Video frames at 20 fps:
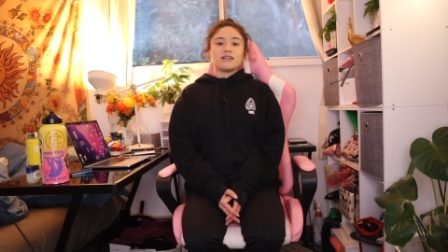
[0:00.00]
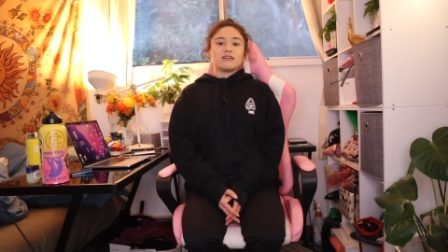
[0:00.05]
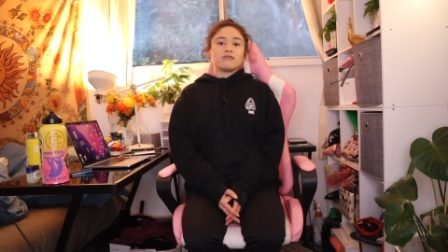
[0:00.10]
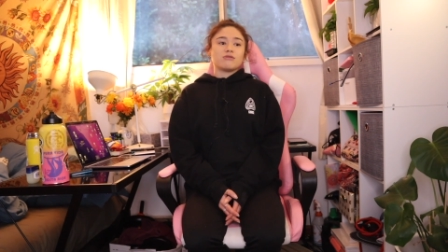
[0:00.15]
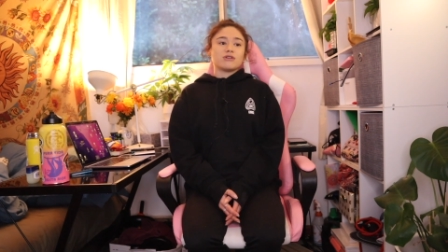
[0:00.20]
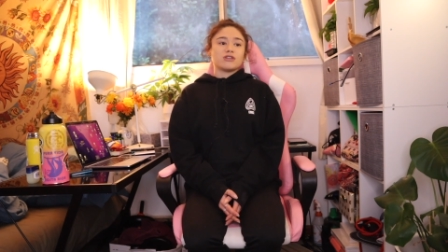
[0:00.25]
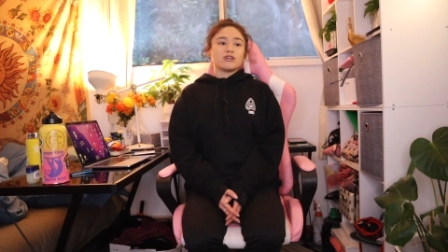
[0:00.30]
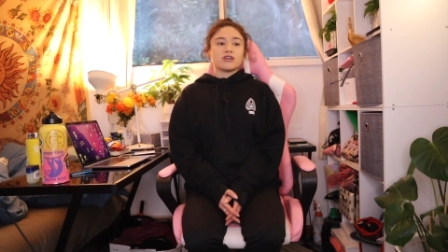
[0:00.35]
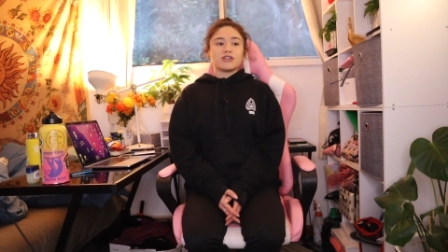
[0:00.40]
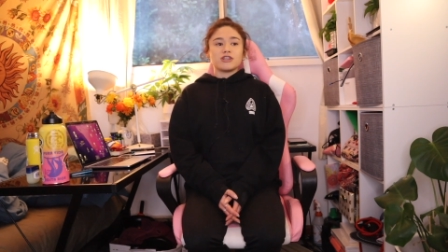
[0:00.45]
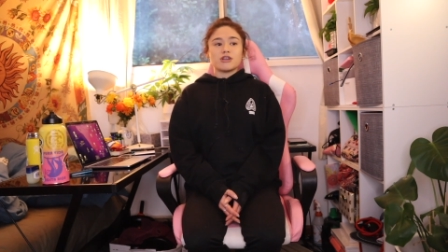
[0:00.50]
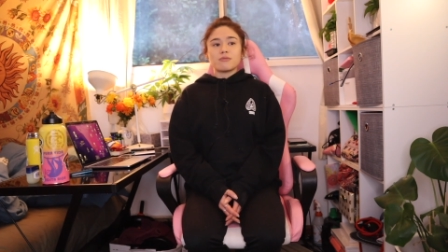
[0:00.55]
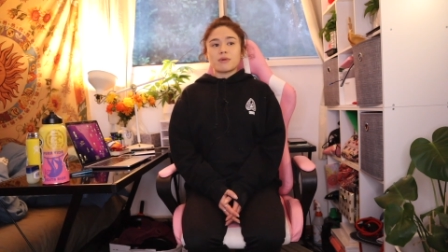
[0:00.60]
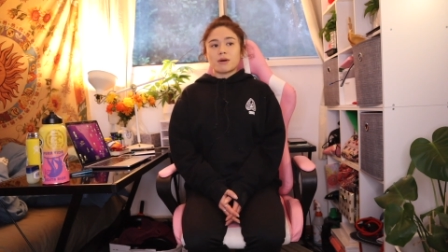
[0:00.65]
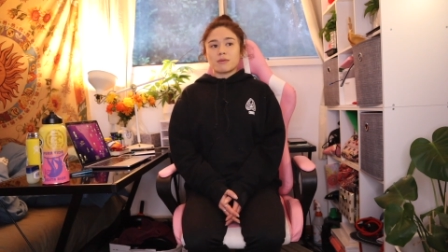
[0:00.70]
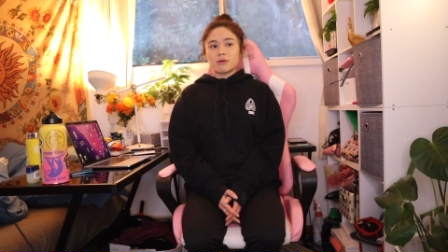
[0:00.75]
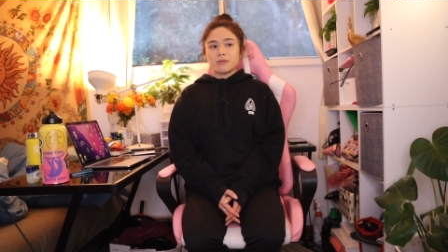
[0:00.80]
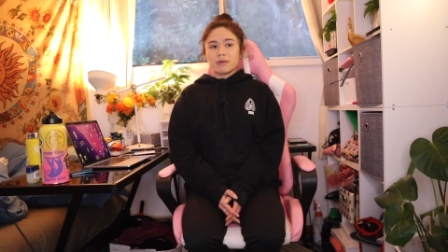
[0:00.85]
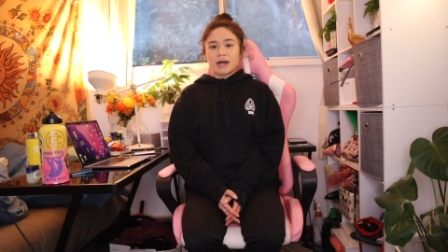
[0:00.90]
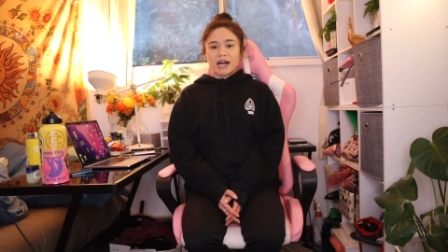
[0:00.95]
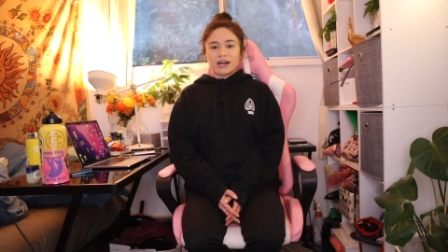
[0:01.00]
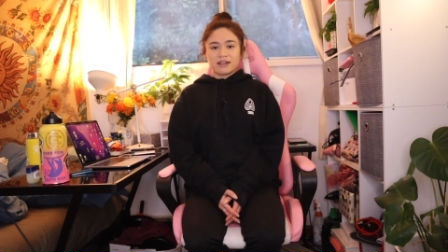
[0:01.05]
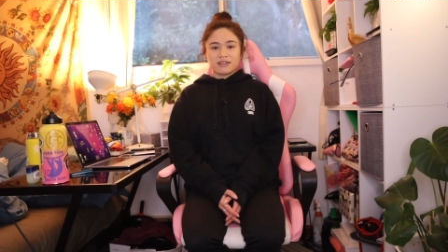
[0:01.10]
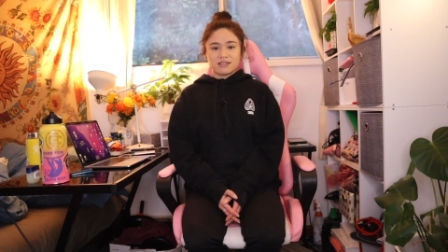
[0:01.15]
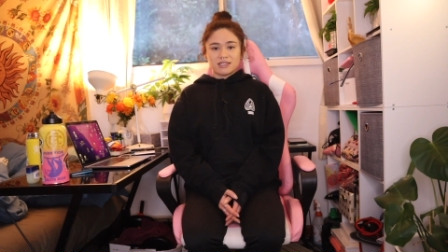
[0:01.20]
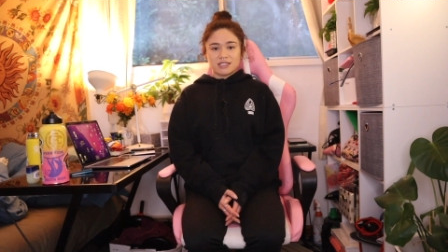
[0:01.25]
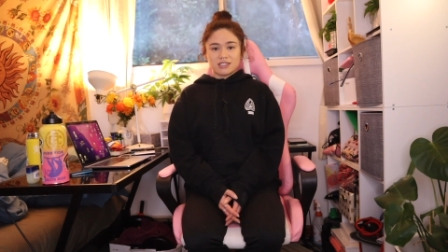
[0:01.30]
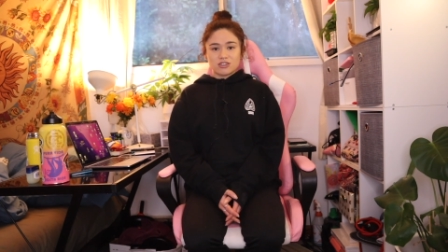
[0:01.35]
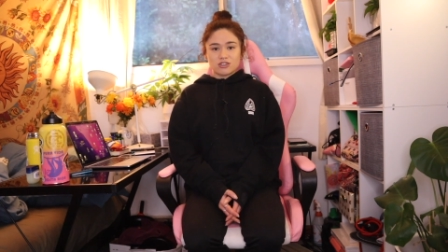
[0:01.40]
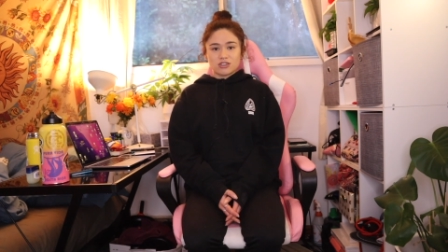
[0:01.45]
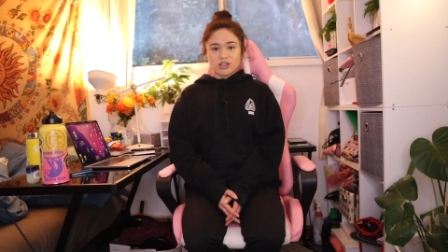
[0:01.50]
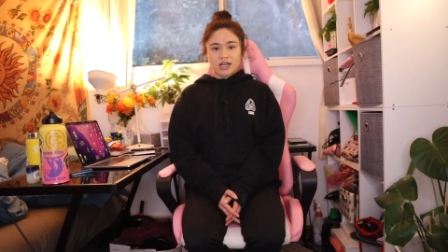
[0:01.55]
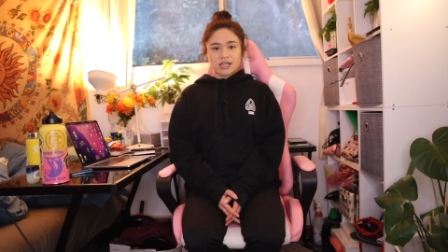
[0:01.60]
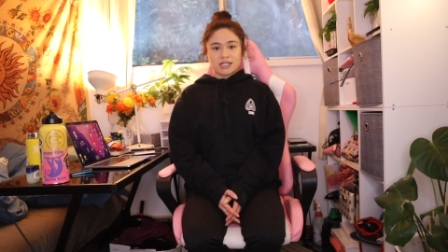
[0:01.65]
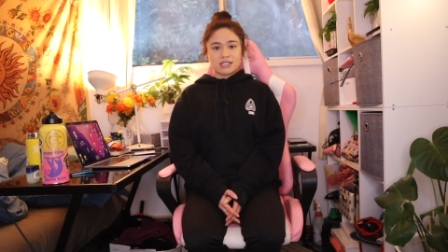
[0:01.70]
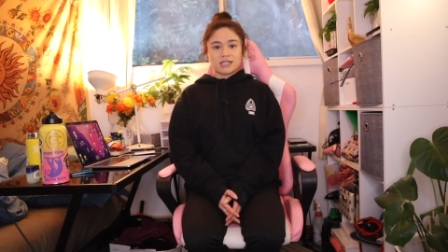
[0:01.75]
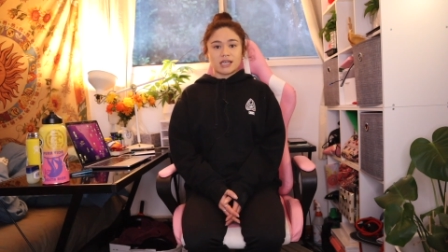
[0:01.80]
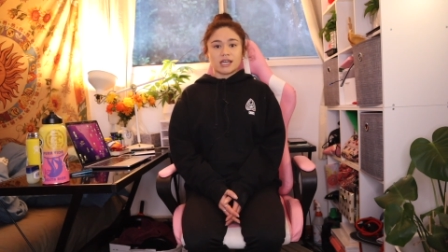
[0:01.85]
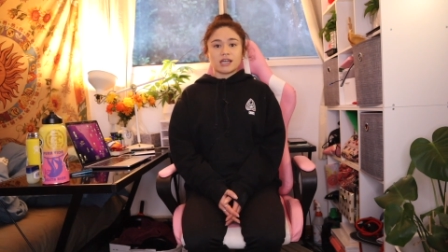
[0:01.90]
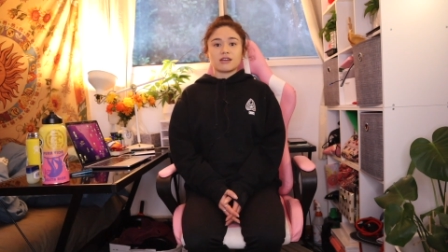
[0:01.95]
when you're in your bubble bath to
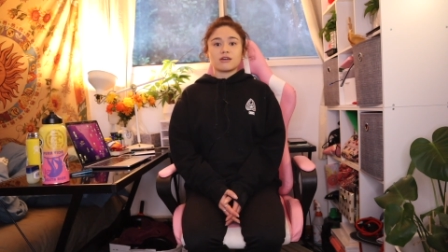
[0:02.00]
de-stress.